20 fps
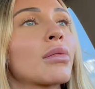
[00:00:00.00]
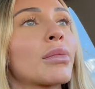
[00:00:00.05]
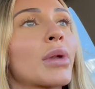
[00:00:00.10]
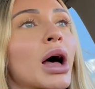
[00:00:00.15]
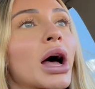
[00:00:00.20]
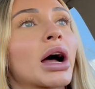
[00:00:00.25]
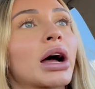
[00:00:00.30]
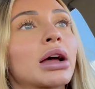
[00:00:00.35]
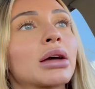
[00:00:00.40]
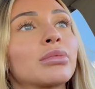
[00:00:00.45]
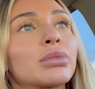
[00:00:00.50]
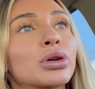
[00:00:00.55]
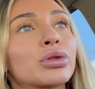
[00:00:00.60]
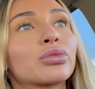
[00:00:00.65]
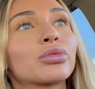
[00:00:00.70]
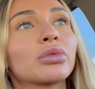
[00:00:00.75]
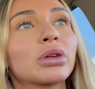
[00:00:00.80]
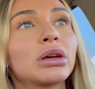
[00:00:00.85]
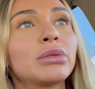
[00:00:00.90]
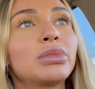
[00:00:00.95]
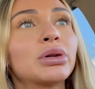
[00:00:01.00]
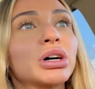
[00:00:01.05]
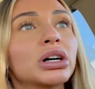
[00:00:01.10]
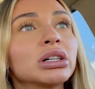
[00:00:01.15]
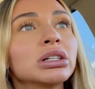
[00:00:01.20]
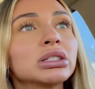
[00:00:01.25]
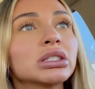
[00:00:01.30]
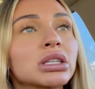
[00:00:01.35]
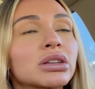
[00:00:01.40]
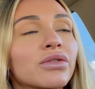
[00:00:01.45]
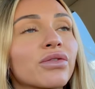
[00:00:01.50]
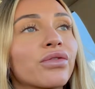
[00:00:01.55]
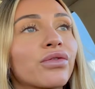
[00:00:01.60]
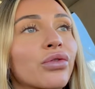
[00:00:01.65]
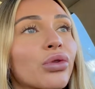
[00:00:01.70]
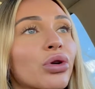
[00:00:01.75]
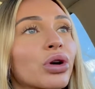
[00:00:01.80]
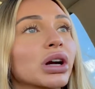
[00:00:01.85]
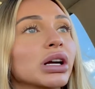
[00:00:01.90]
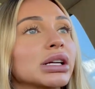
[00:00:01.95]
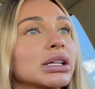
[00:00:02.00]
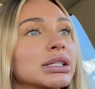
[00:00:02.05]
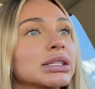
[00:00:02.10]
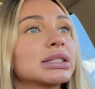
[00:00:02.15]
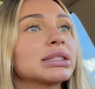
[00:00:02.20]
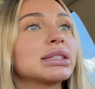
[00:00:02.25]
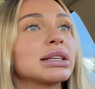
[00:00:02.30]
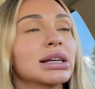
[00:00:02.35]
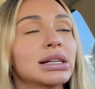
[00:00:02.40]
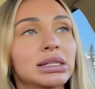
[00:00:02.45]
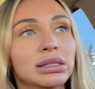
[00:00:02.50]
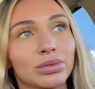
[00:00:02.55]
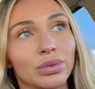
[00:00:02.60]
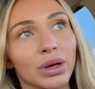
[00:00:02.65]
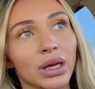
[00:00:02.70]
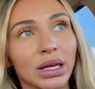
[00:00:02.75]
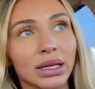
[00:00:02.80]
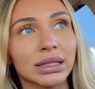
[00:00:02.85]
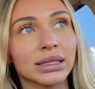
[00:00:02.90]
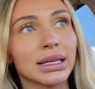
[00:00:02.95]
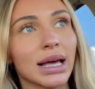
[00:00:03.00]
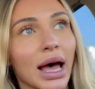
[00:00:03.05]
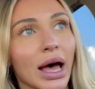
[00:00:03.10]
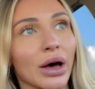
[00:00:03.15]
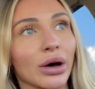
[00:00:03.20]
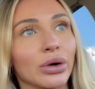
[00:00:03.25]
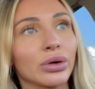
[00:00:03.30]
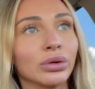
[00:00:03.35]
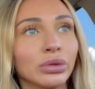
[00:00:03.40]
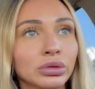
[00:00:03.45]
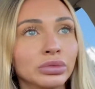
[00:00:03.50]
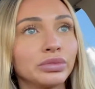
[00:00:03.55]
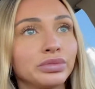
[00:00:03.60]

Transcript: I'm rebooked for 6 weeks out,